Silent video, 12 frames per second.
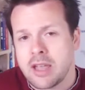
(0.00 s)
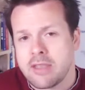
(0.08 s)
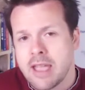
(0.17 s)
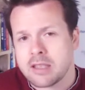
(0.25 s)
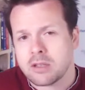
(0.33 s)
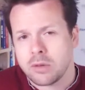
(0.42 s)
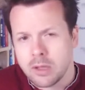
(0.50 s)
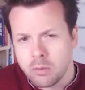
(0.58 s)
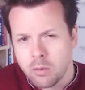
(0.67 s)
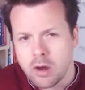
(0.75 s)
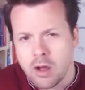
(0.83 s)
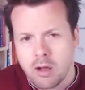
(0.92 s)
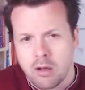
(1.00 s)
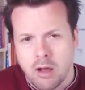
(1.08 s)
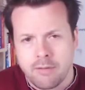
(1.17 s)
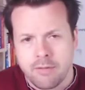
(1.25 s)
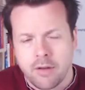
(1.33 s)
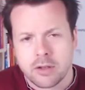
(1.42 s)
And that's really what
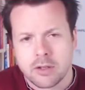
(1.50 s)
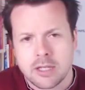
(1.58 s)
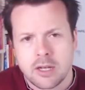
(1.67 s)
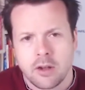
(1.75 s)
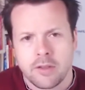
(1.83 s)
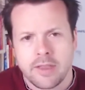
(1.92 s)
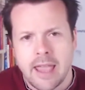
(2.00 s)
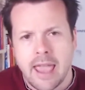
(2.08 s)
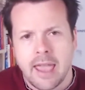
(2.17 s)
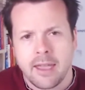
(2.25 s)
I focus in on there.